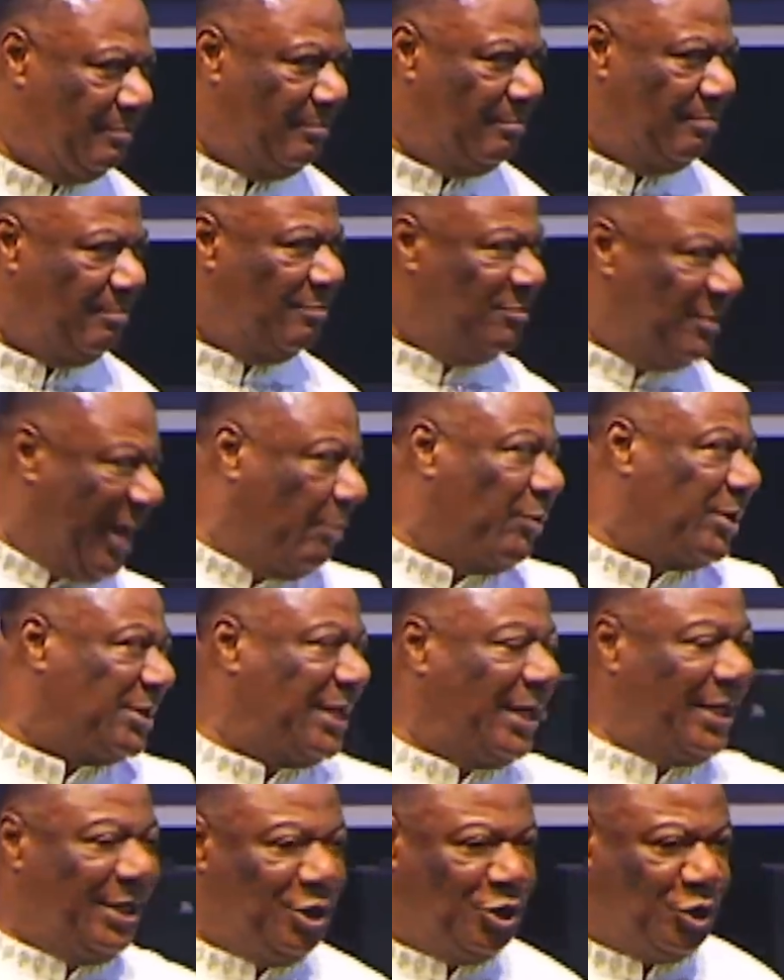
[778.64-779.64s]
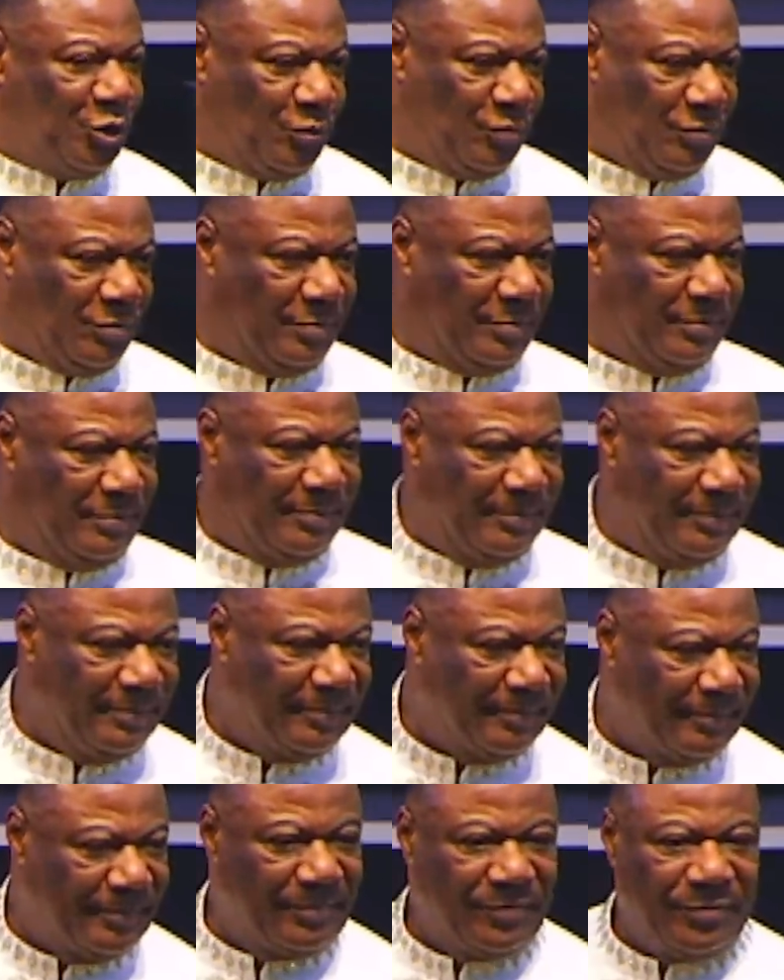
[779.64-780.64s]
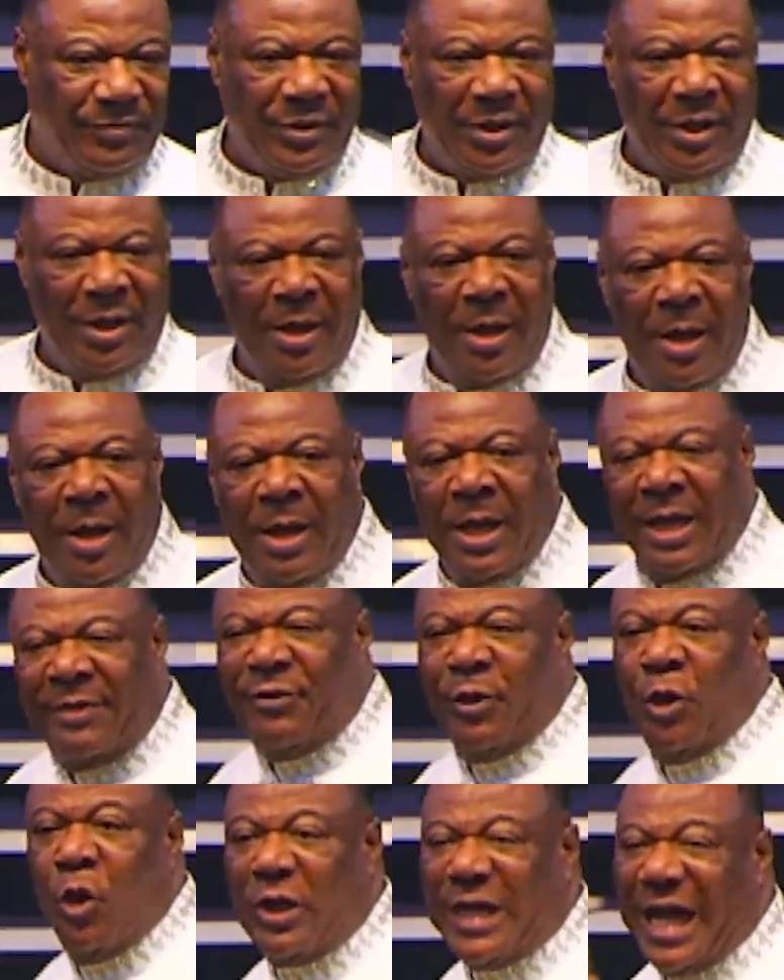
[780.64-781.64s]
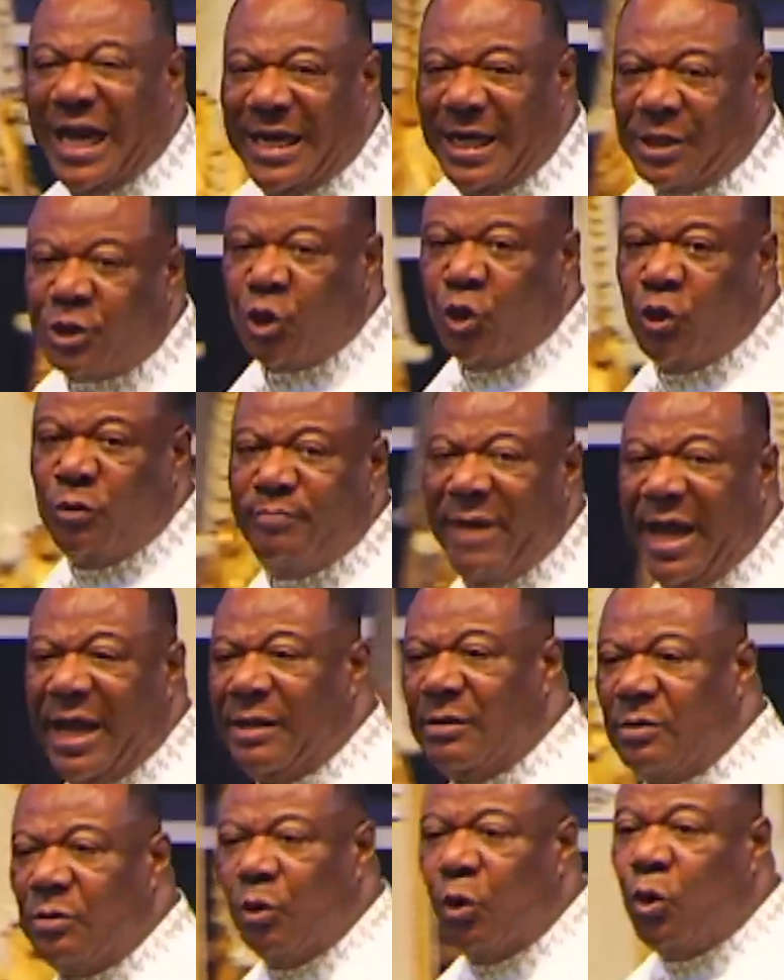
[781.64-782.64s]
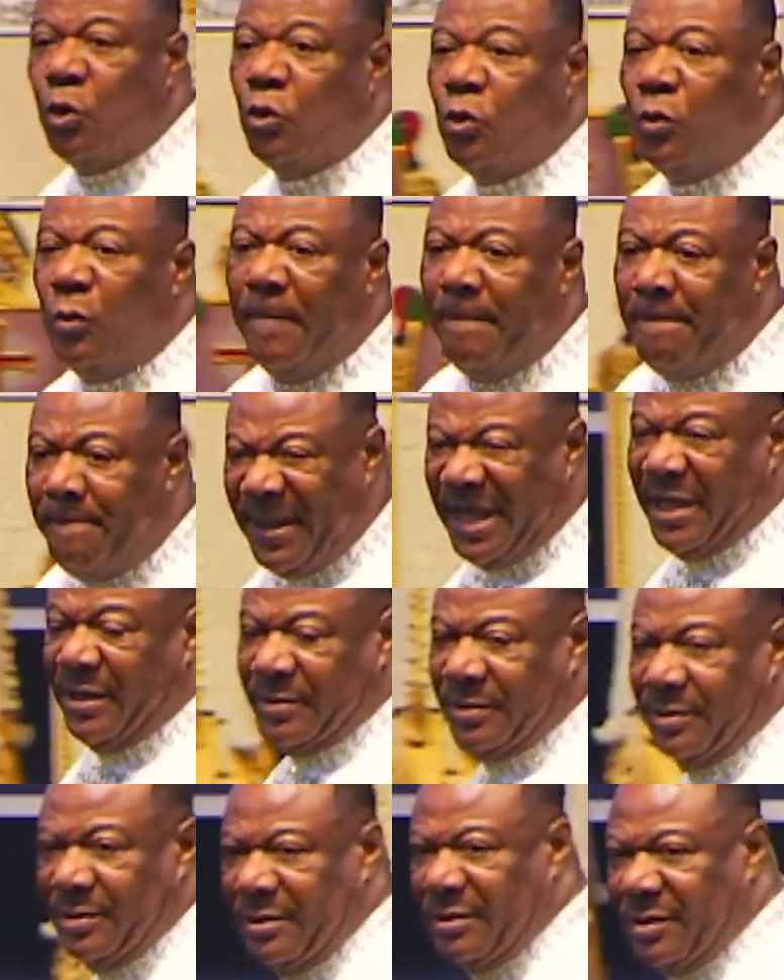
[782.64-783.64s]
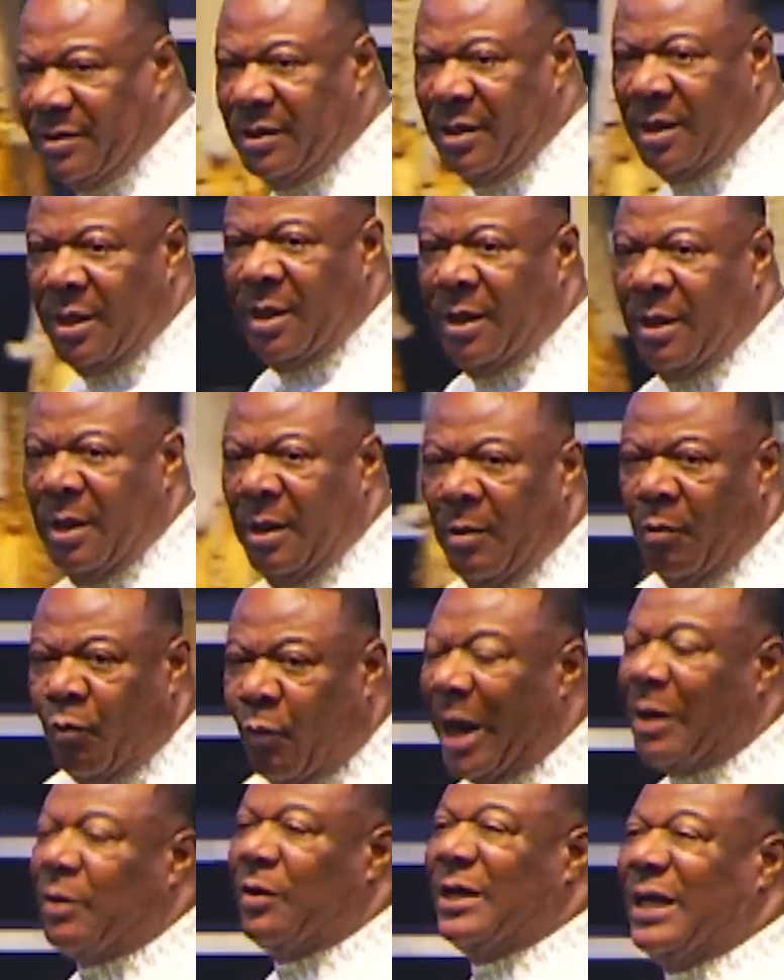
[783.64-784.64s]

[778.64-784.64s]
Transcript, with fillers: That was the issue. If you look at the two men who built, one on the